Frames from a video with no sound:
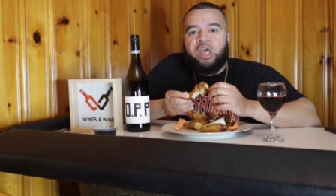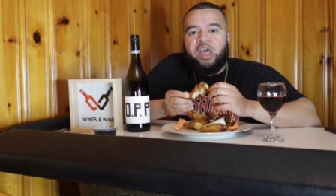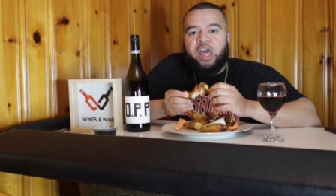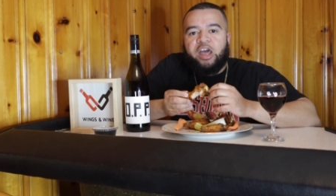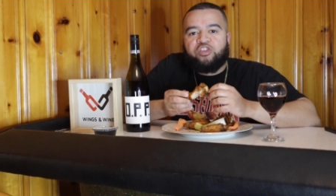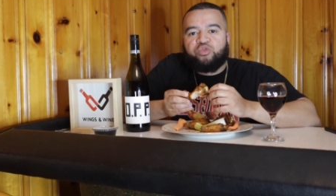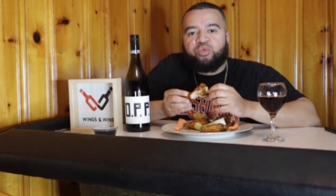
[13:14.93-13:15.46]

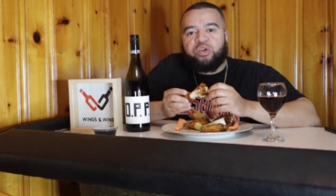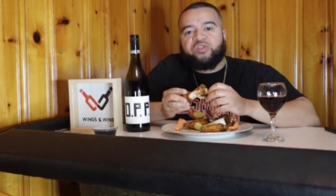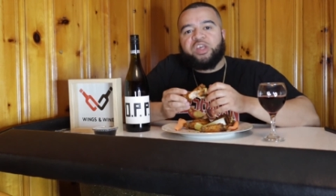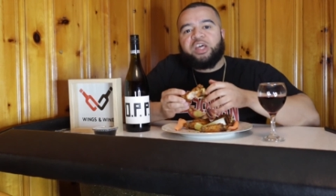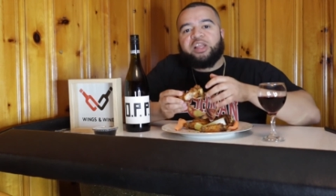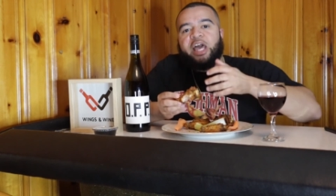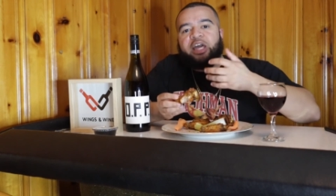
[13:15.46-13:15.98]
as you would have
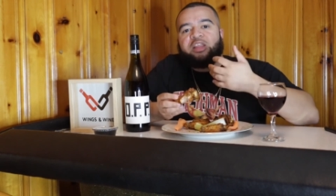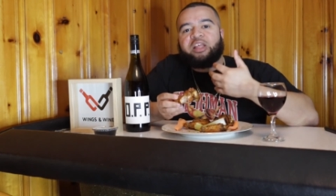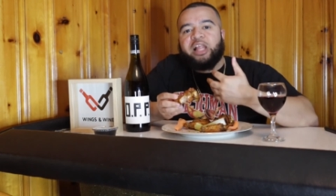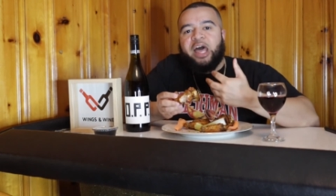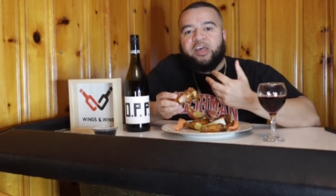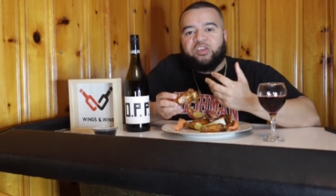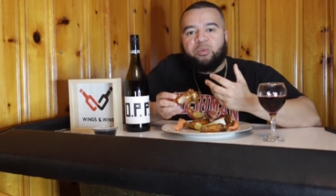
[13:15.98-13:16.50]
seen like in the
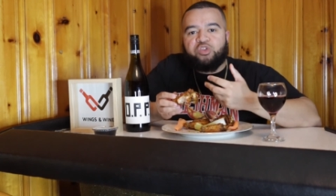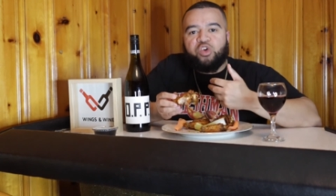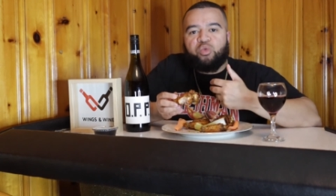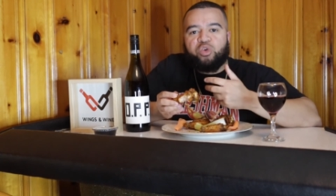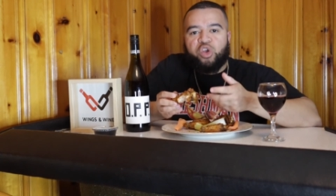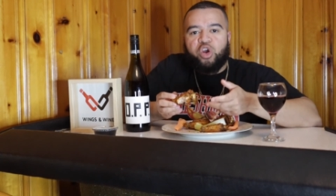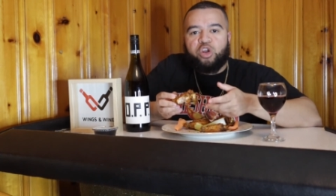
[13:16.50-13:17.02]
last
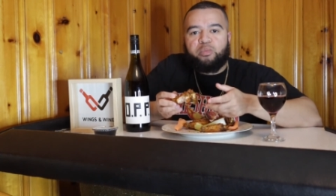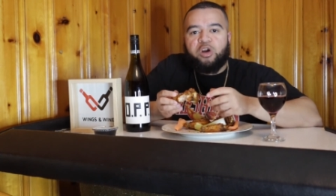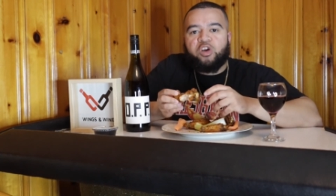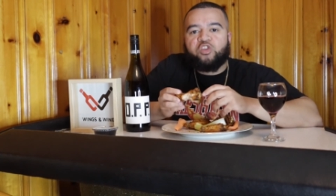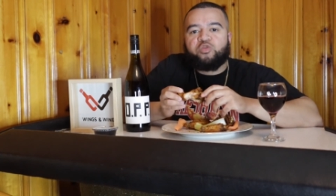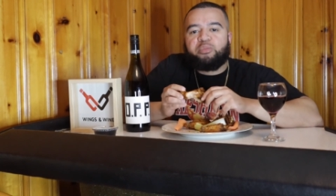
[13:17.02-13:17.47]
episode with Dirty Birds.